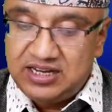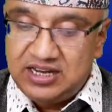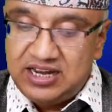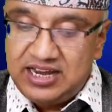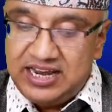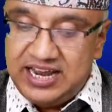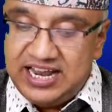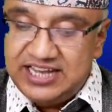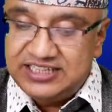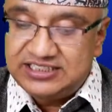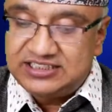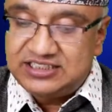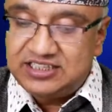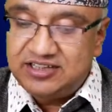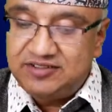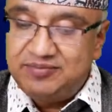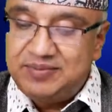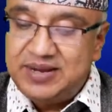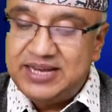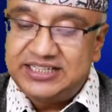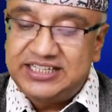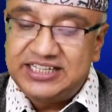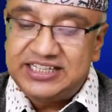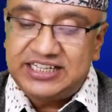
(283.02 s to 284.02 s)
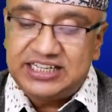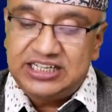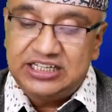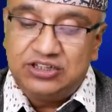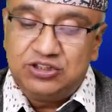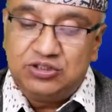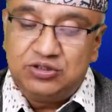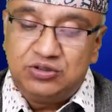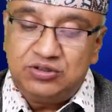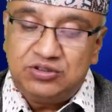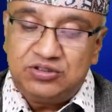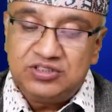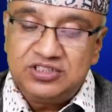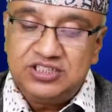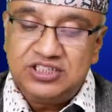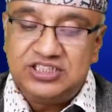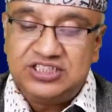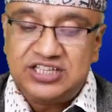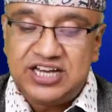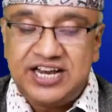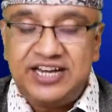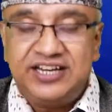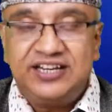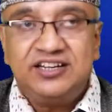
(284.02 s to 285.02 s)
Hence, Vedic Hindu,
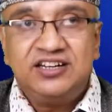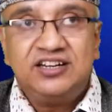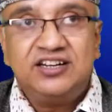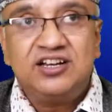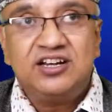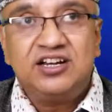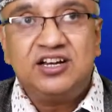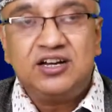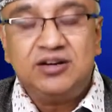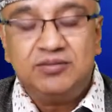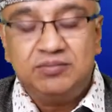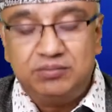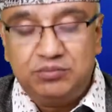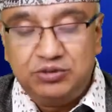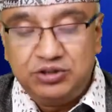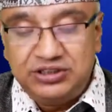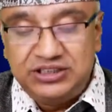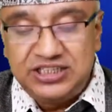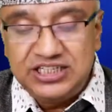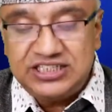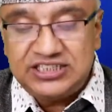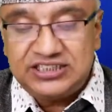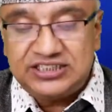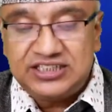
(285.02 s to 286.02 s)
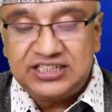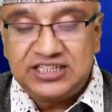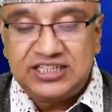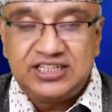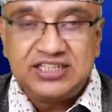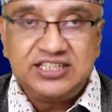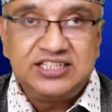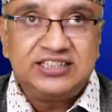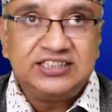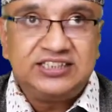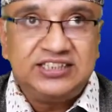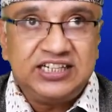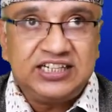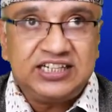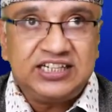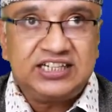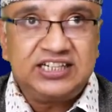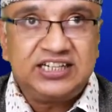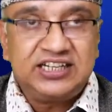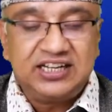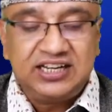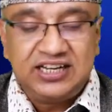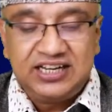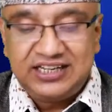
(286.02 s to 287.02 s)
Jain, Buddhist, Sikh,
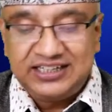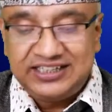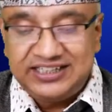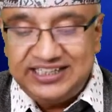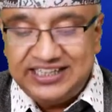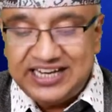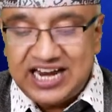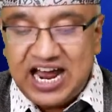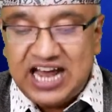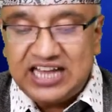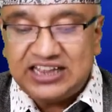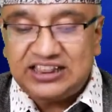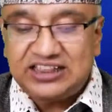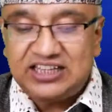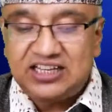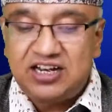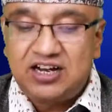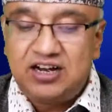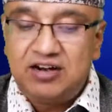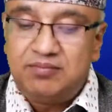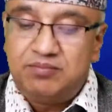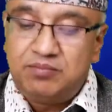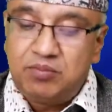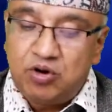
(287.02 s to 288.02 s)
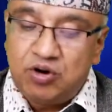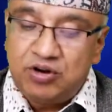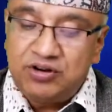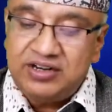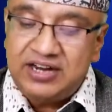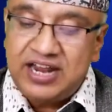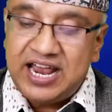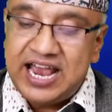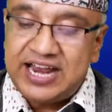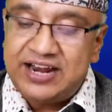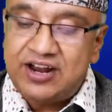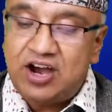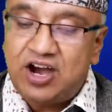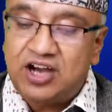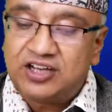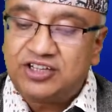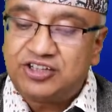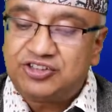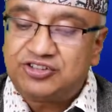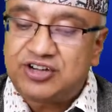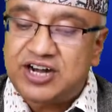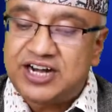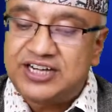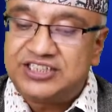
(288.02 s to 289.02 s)
Kirat, Bon and
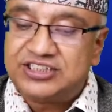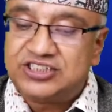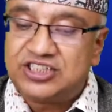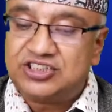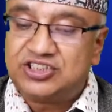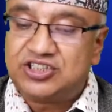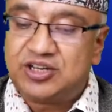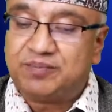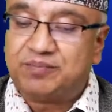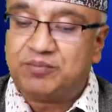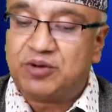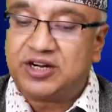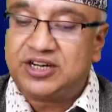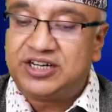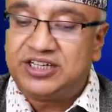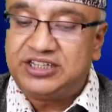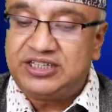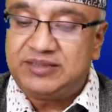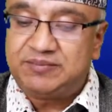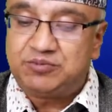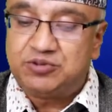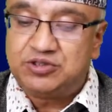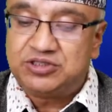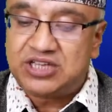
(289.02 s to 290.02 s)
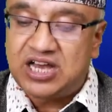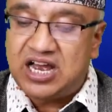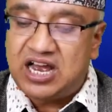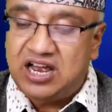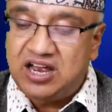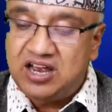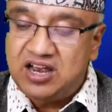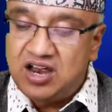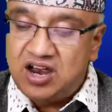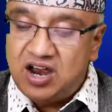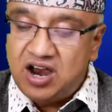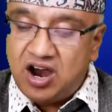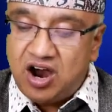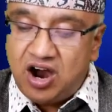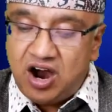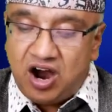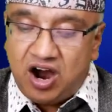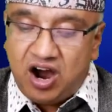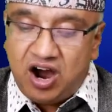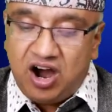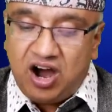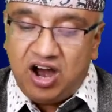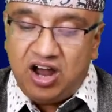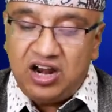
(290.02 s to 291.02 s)
other traditions of Prakriti Puja
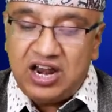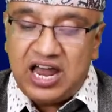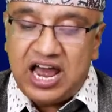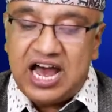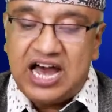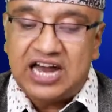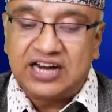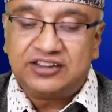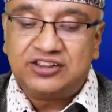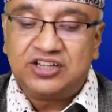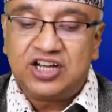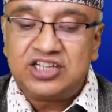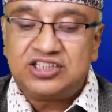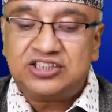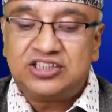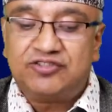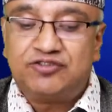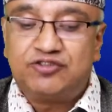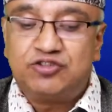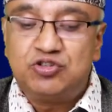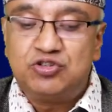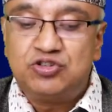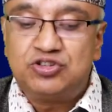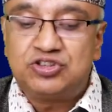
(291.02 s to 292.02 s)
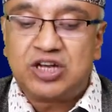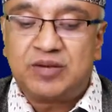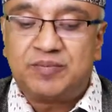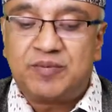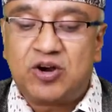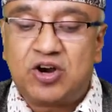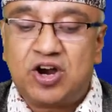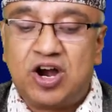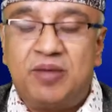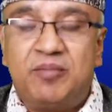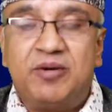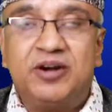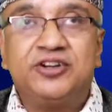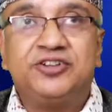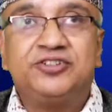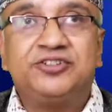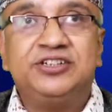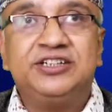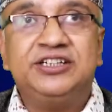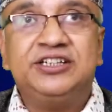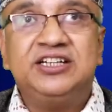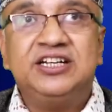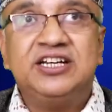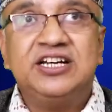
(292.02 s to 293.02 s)
all are thus the fruits of a common
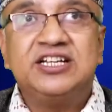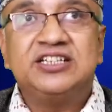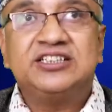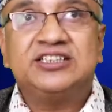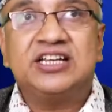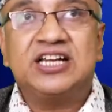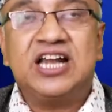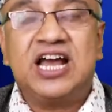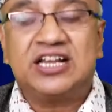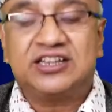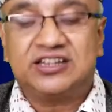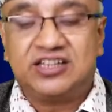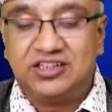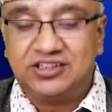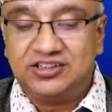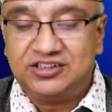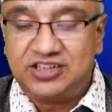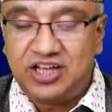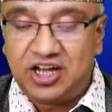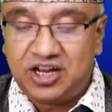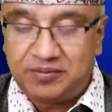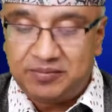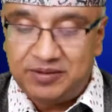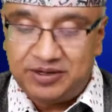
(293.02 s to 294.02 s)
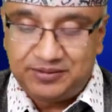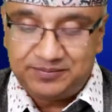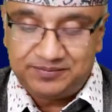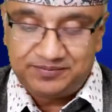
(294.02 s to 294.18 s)
tree, Sanatan Dharma.